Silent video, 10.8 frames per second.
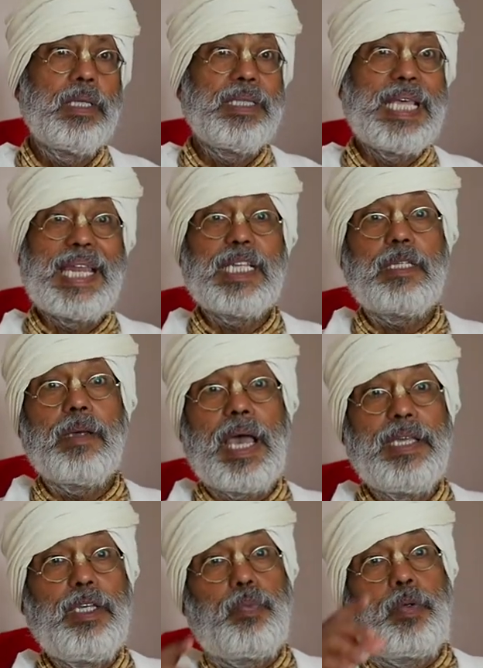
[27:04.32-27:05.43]
There is,
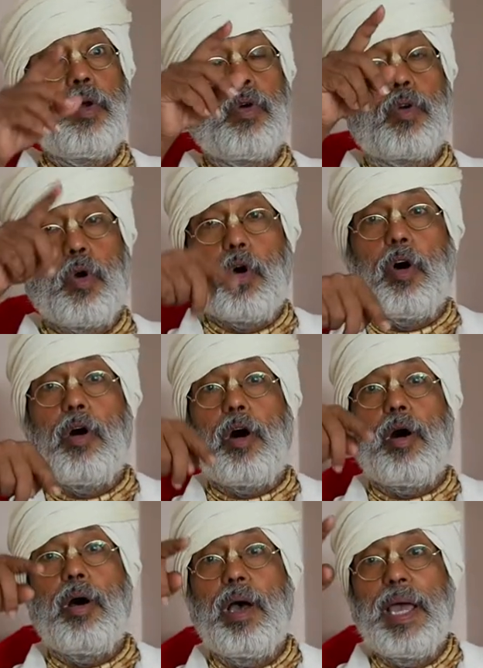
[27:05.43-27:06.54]
if you
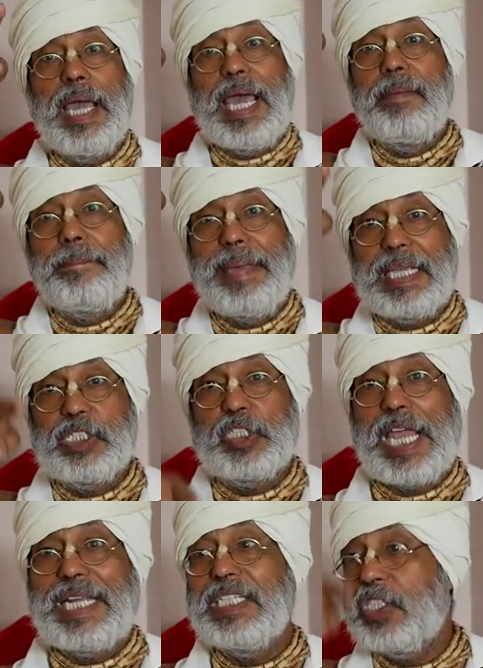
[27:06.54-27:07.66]
go and make
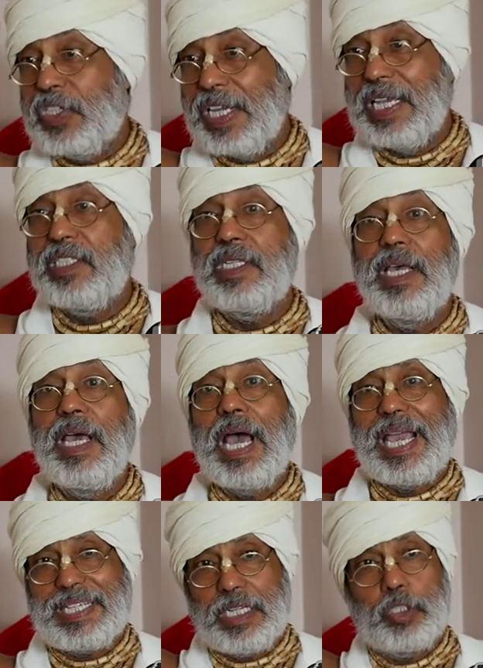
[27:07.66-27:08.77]
statistics,
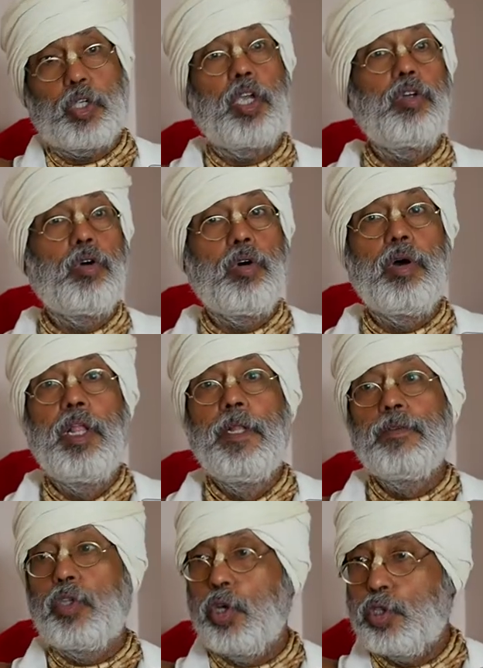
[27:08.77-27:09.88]
I can show you
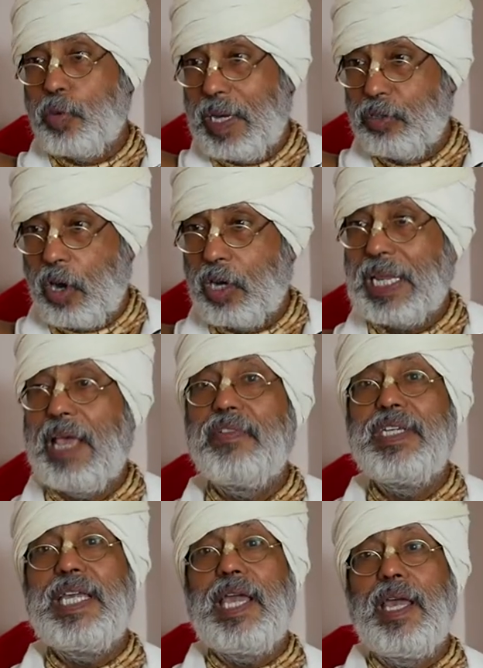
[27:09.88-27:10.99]
those who are not
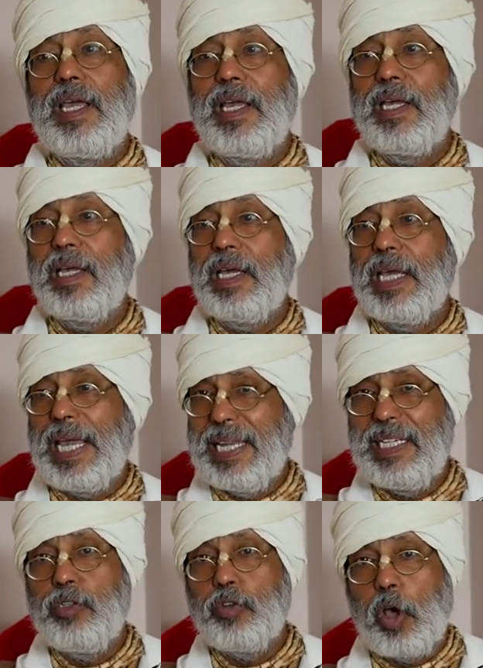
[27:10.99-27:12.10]
having
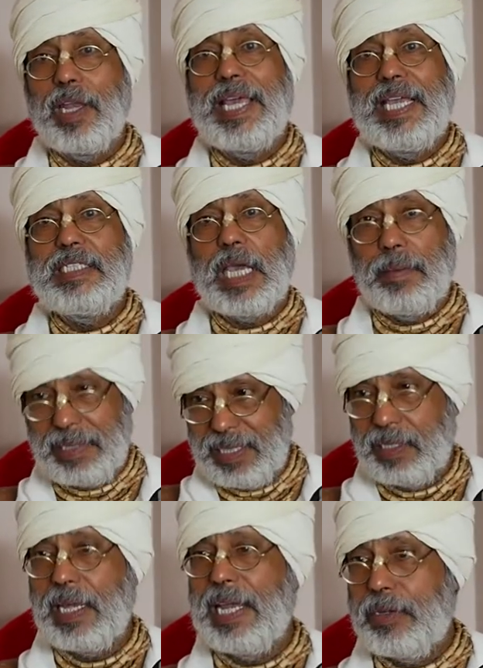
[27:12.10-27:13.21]
any knowledge, I
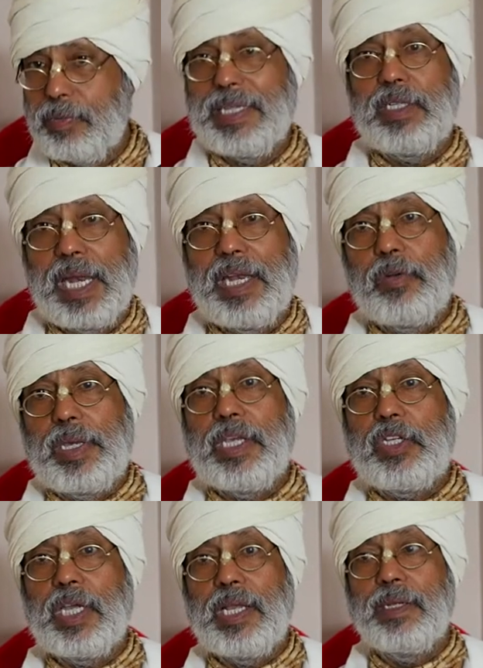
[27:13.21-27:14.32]
mean material
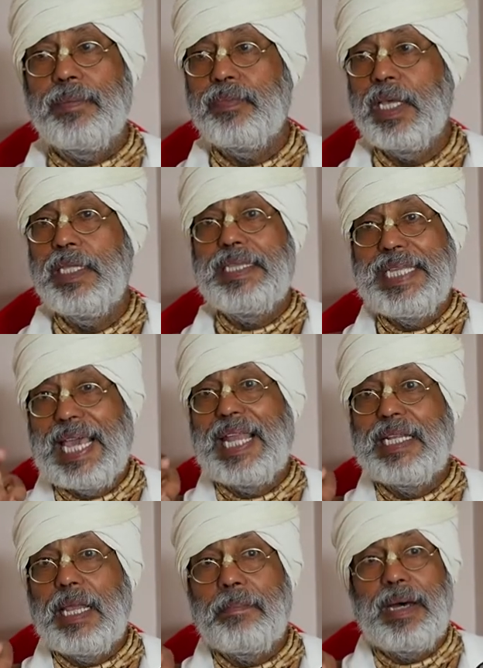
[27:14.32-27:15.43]
education, their
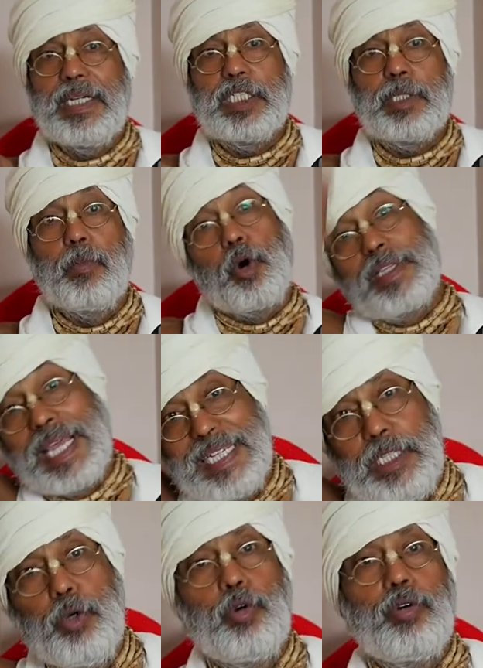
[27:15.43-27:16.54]
number is more than
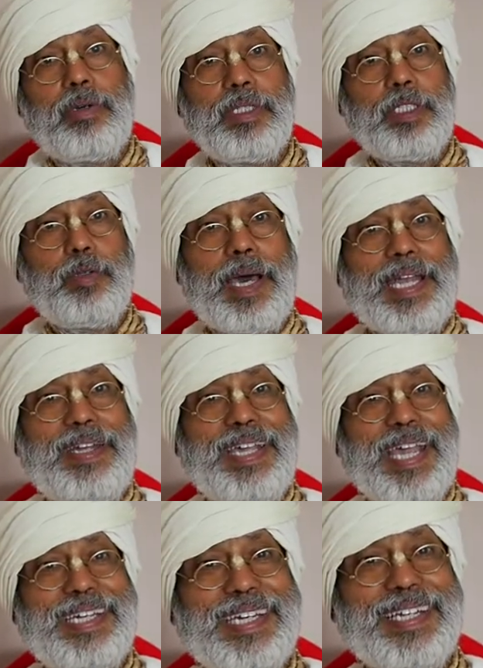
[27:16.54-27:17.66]
you. You are
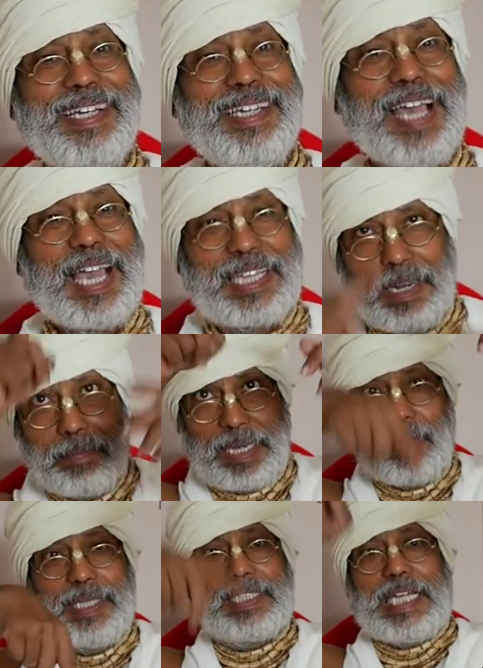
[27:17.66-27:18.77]
educated. I can make one